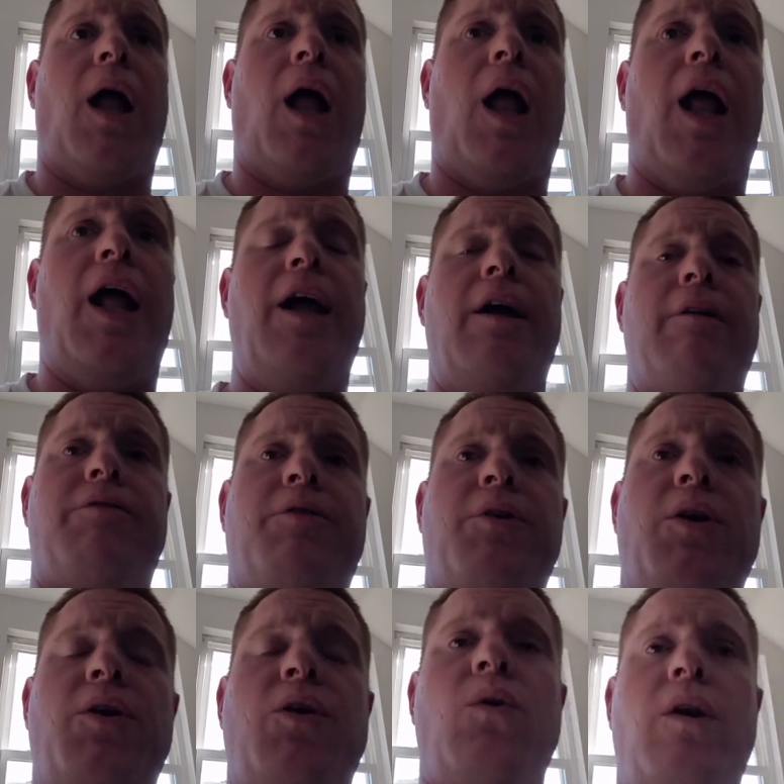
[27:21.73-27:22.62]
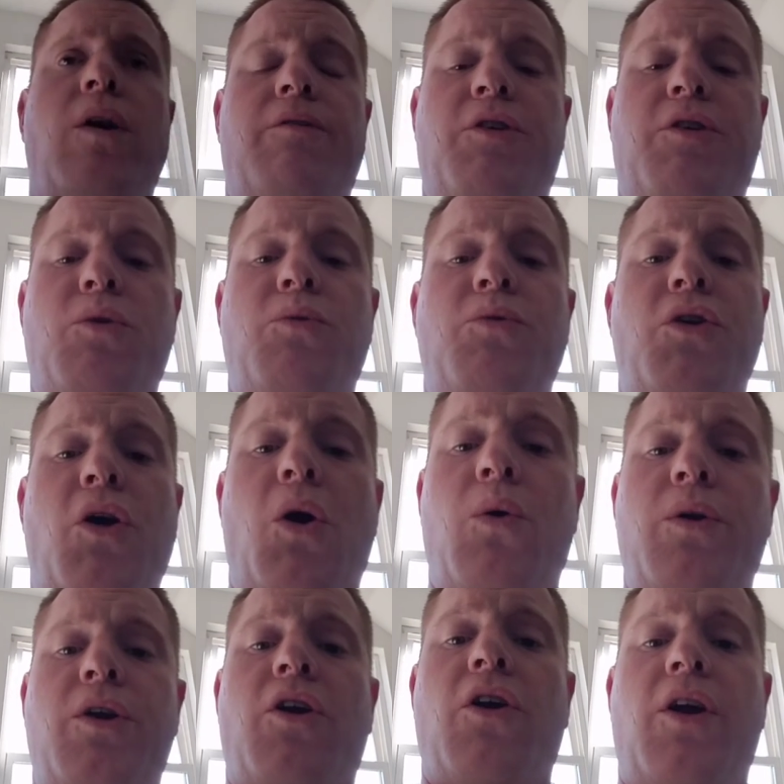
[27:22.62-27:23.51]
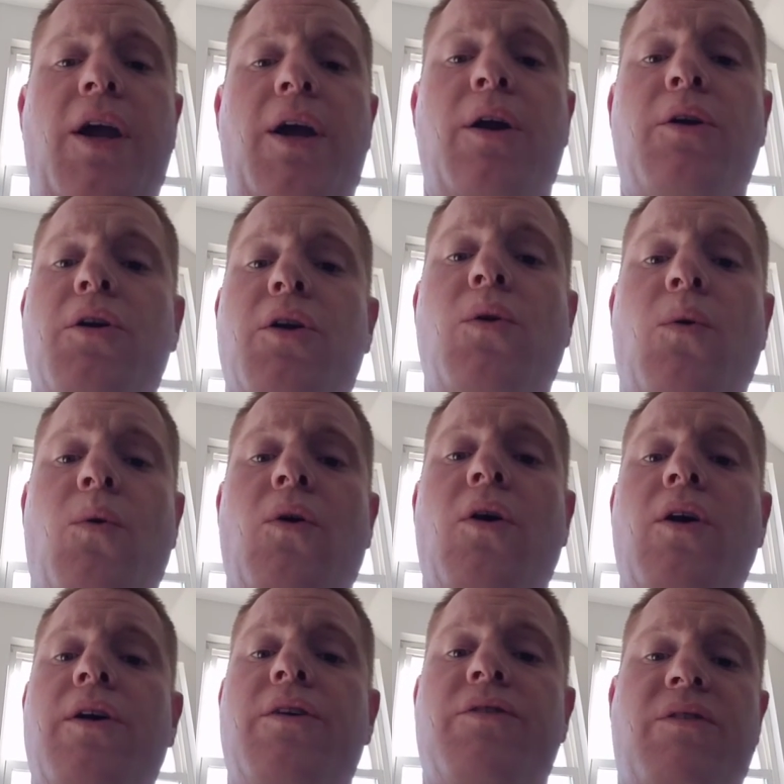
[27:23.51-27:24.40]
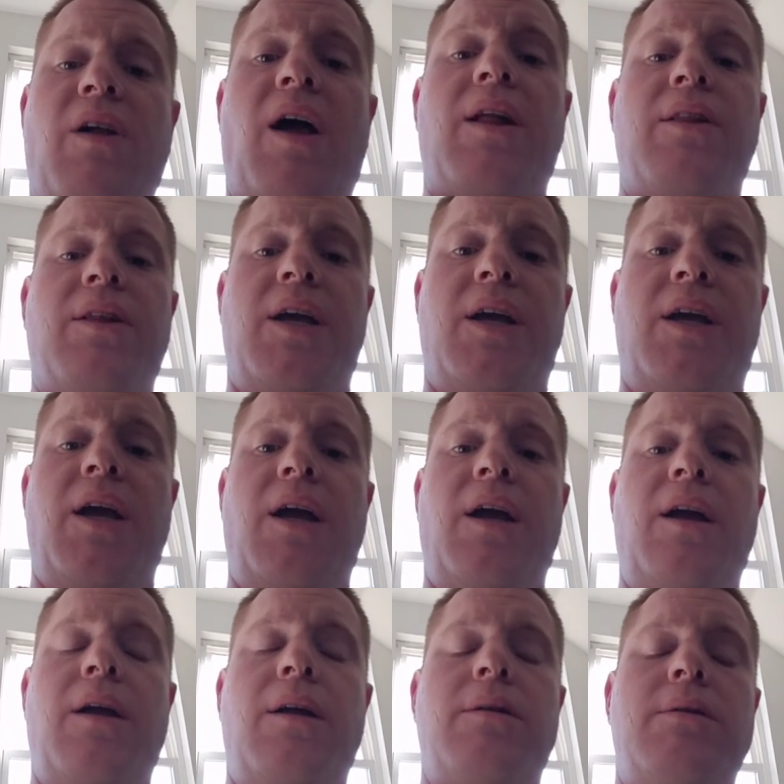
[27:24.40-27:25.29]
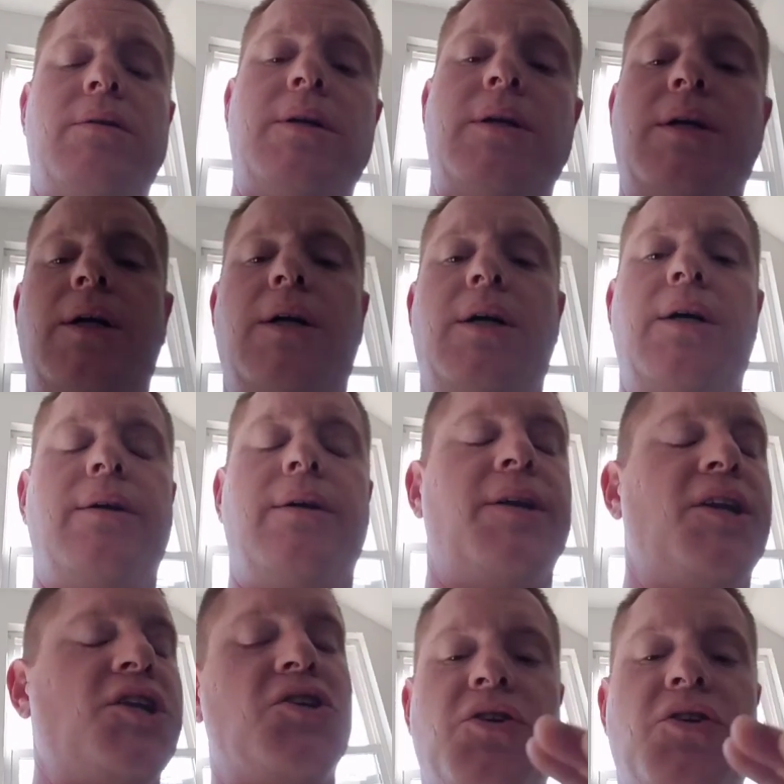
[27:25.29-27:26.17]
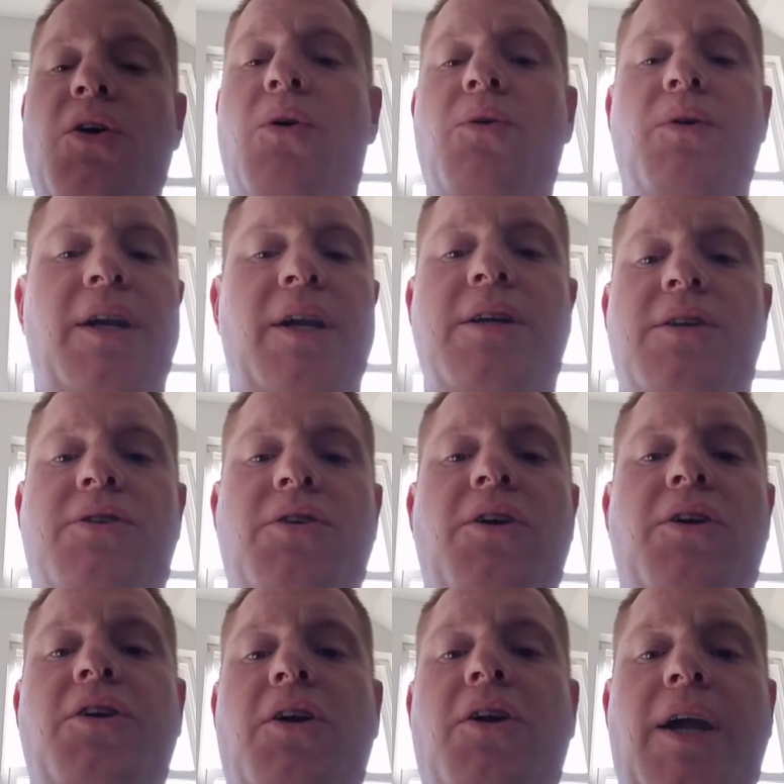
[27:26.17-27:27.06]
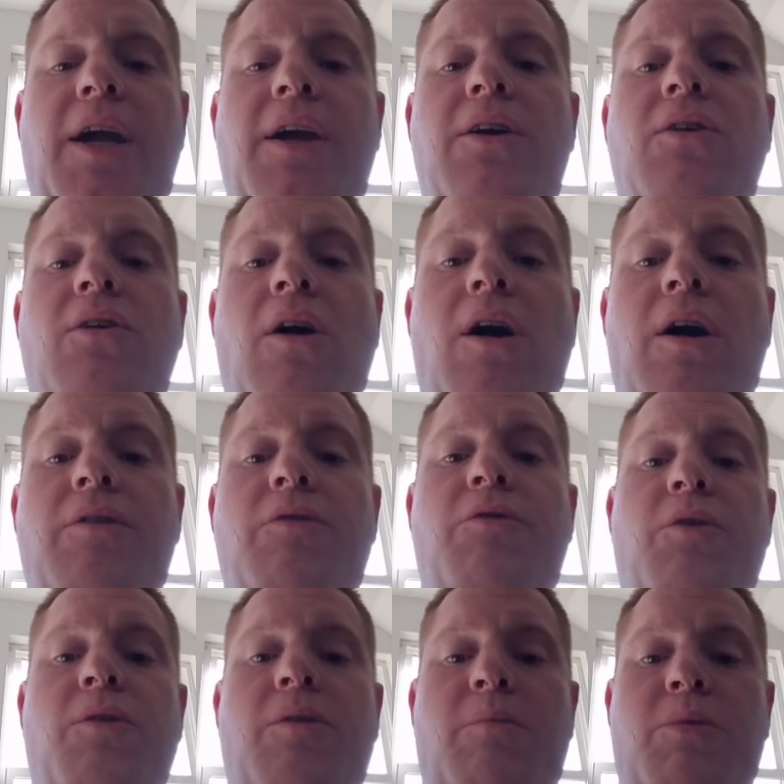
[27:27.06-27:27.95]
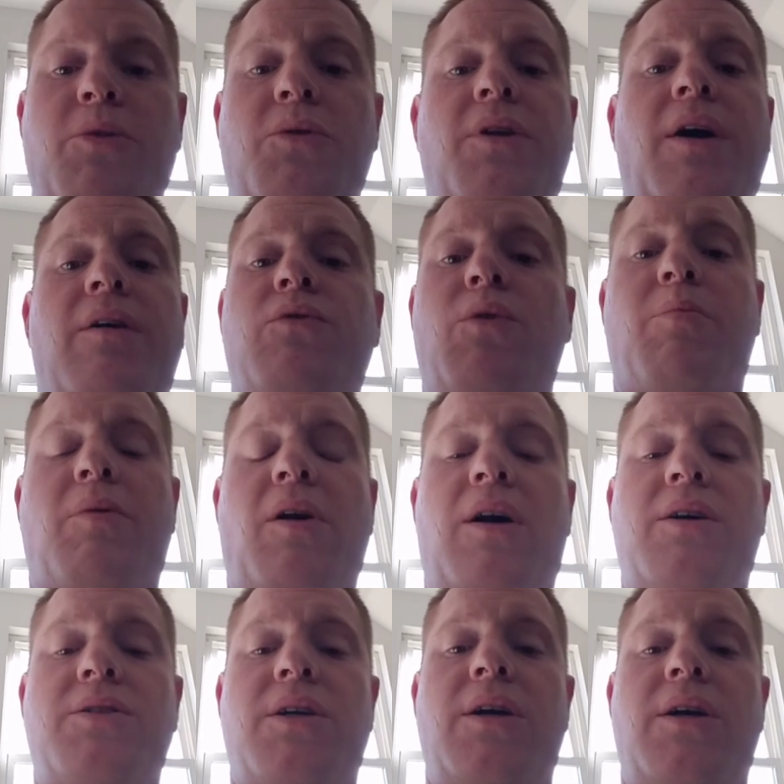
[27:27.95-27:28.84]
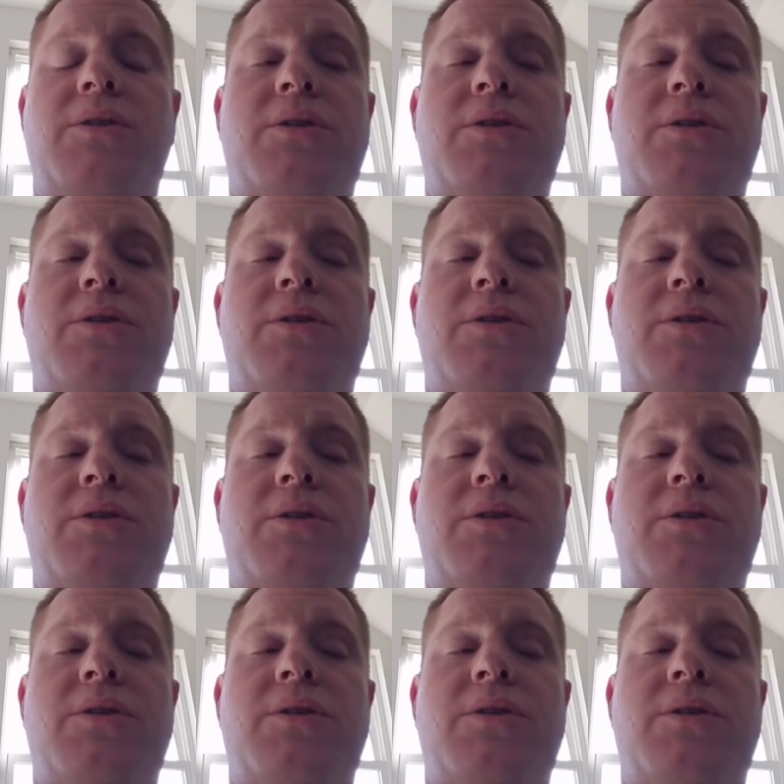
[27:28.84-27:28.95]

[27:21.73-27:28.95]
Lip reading: If you know your heater core is not leaking, you don't need to turn your heater on for the blue double process.